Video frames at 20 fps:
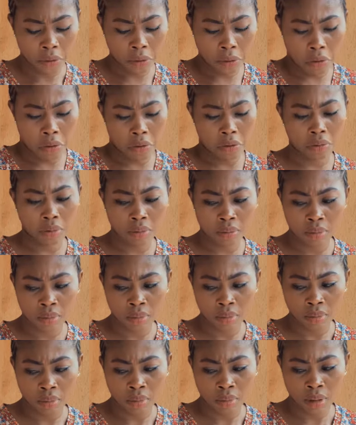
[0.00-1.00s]
No,
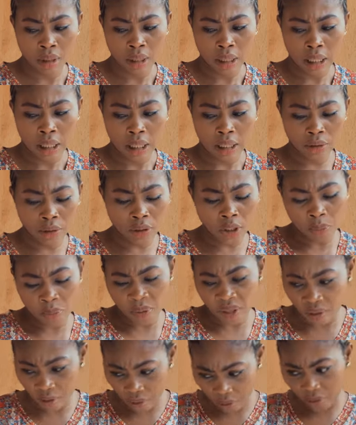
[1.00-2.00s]
I just
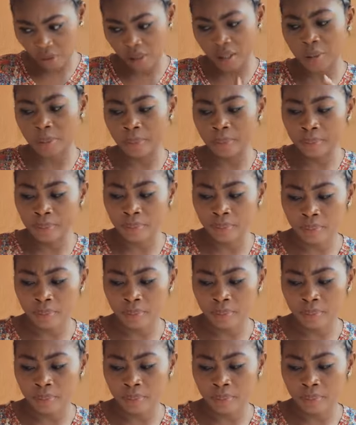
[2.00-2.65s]
made it to sleep.